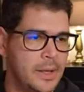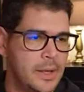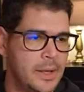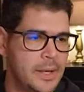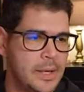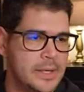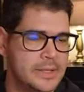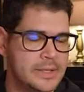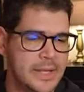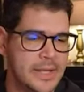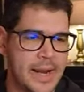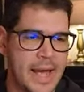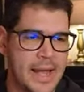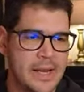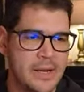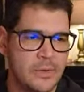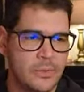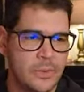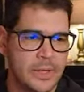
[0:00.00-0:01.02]
is that
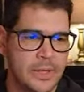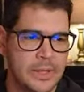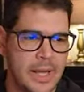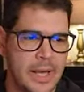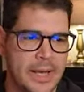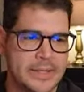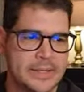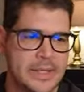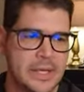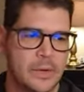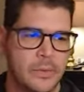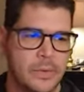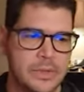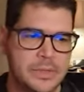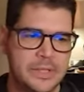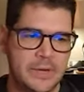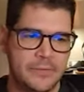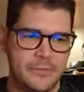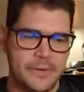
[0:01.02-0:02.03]
I didn't realize there
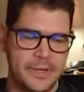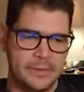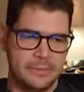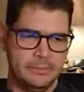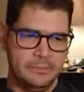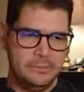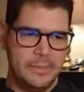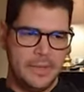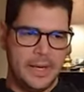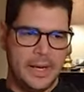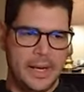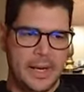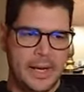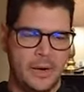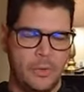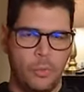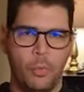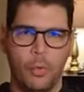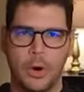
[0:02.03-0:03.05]
were different
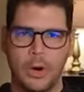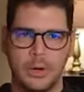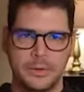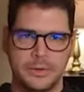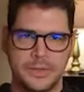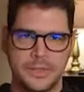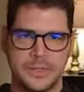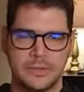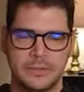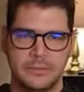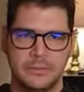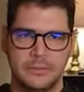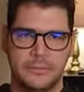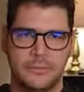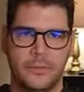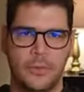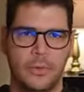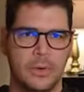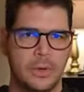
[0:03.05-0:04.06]
words
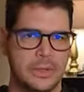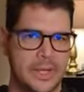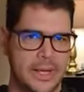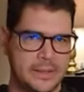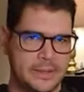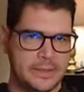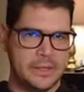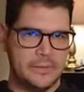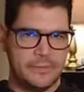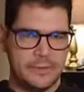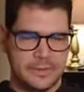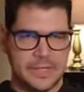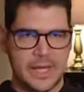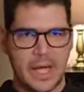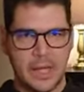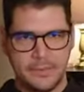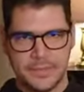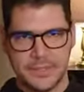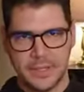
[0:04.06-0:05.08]
for like the different
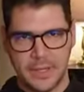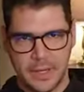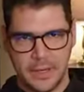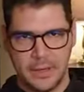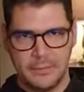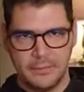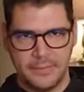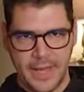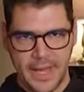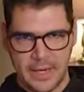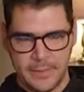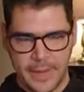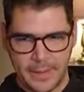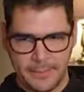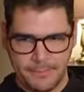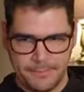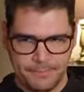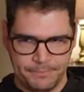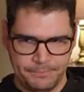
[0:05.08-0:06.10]
types of anime.
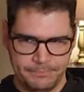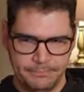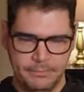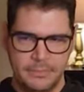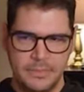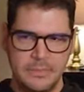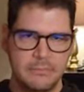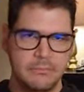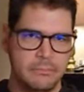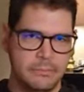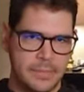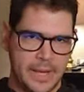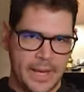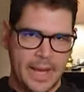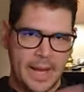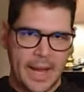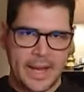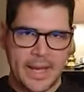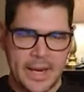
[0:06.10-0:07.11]

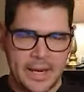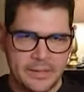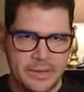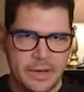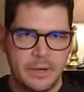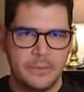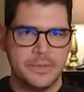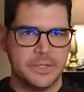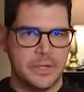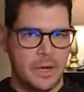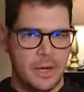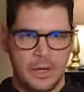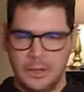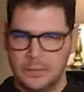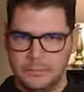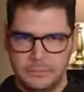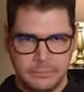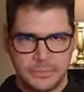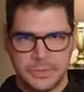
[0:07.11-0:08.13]
I kind of thought it was
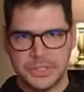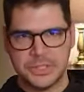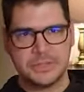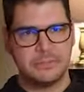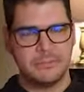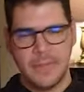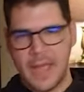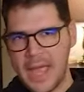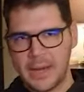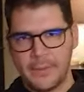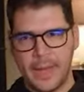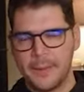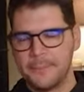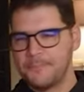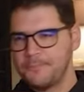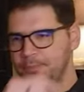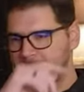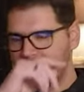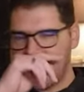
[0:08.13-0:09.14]
all just anime.
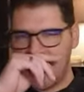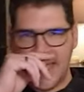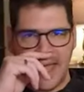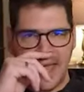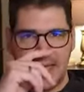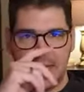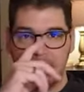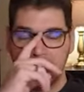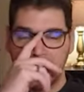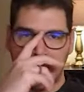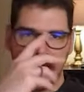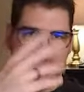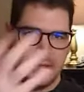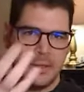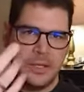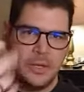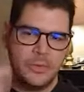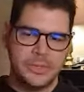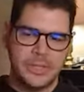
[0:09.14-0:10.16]
And I
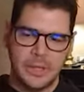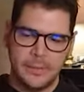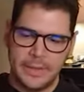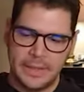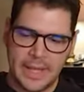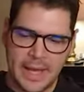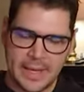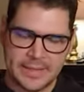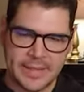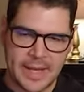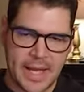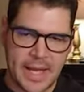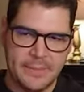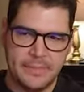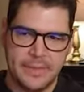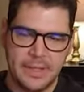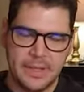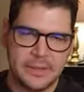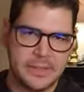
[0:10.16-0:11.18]
think you were telling me last
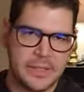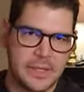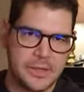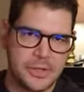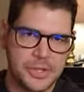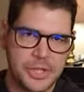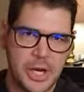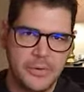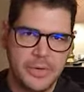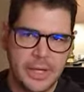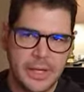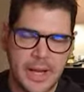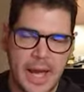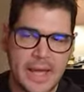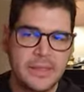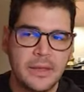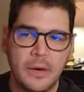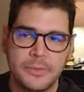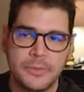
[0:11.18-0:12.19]
time that Shonen,
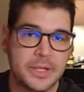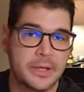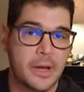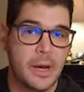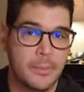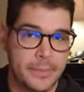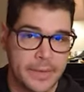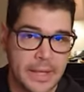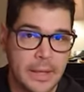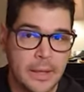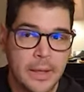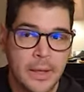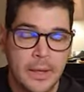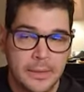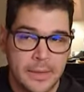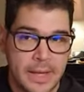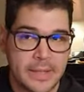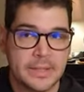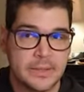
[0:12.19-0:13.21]
I thought, was a company.
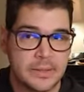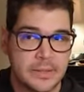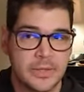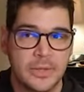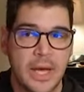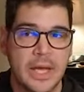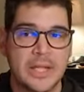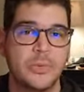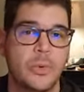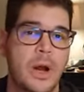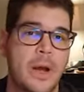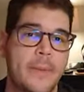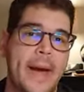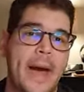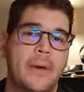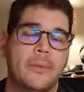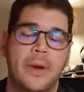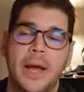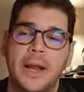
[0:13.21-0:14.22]
That's where
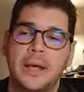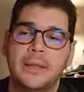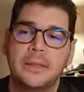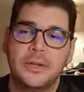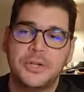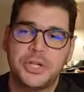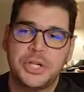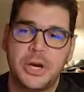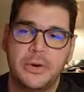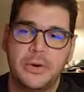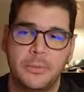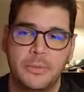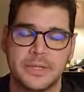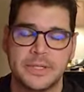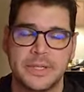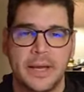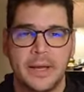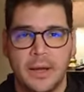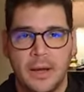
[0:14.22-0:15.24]
I'm at, right? I thought Shonen
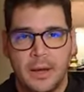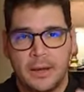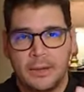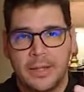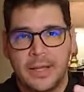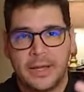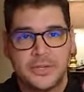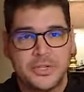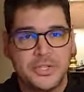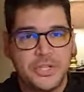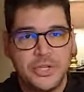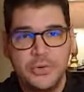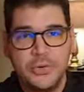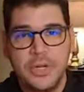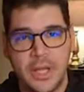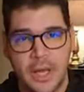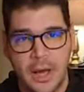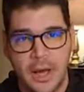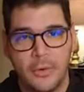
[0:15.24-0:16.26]
was like a
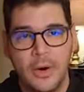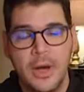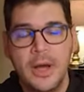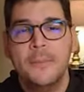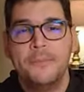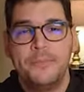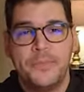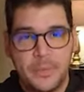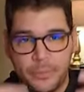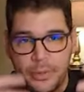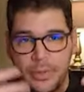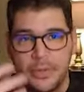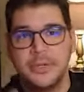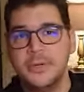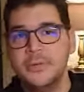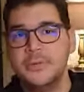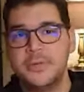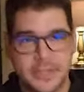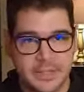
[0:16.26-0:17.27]
studio that
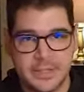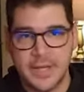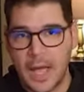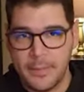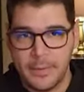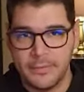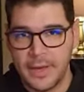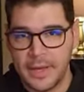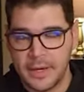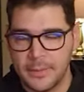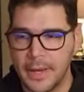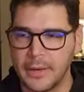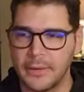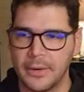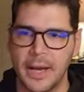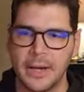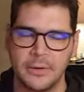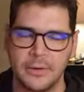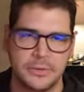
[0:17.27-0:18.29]
produced a type of
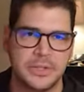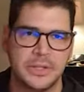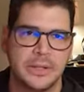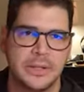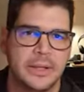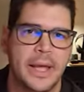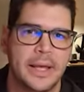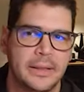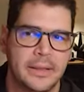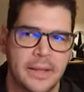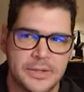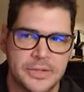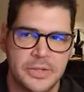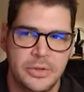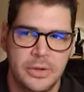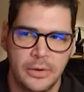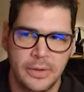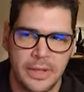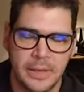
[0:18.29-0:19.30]
anime, right? Like
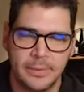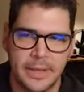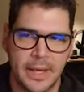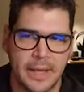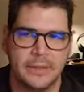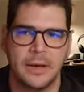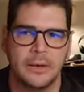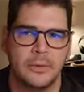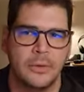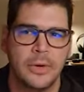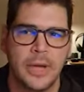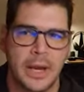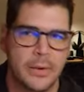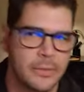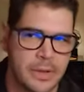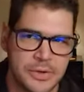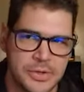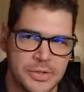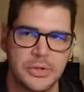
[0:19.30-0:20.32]
Studio Ghibli. I thought, okay,
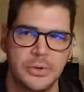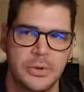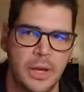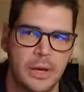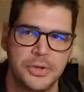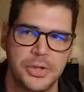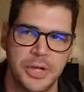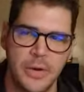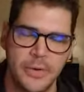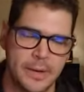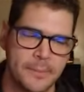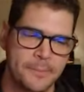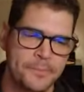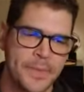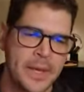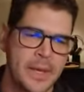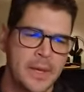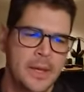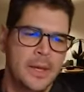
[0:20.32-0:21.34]
well, there's Studio Shonen.
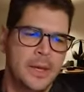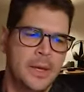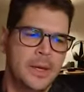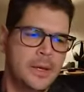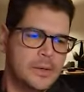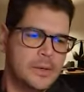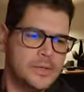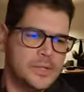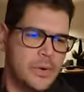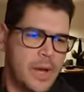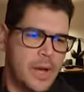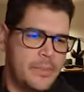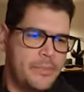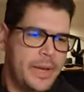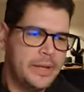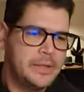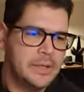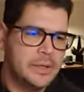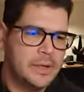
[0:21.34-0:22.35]
So I
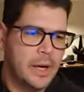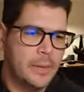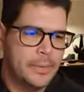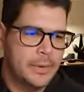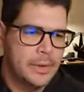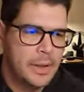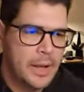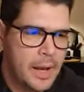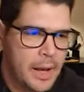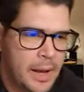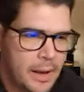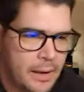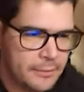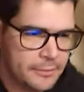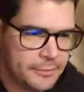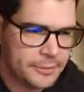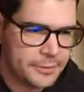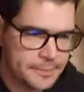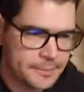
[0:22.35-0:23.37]
picked a couple
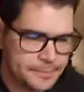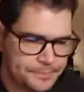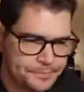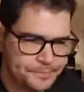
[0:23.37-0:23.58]
of